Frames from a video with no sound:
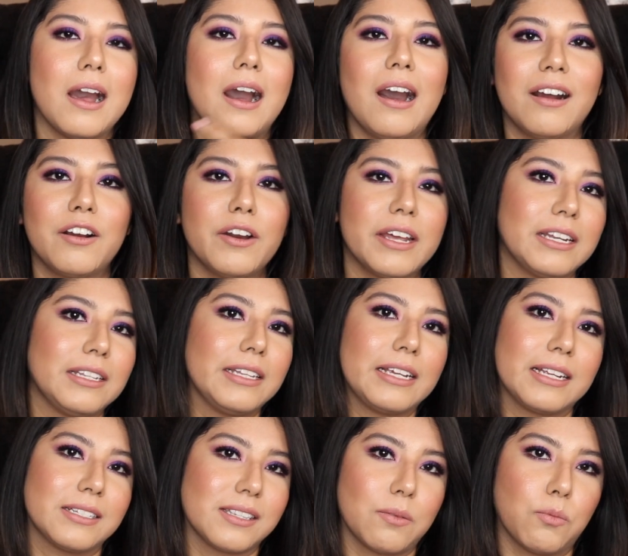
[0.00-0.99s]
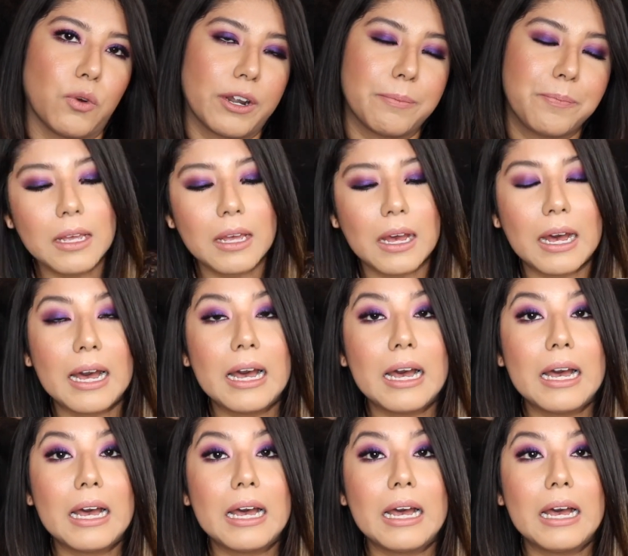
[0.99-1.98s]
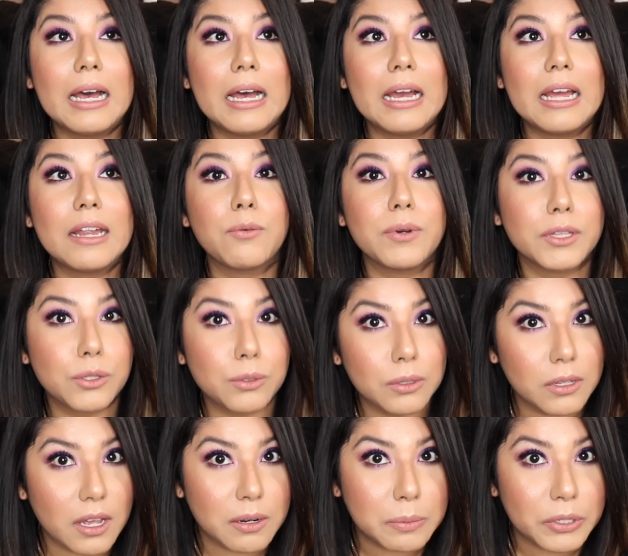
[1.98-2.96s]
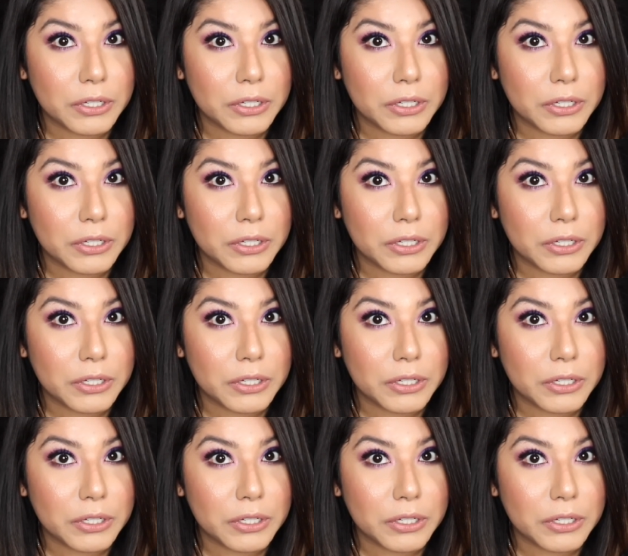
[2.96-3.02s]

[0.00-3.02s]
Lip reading: I'll go ahead and link it somewhere. I went through a lot of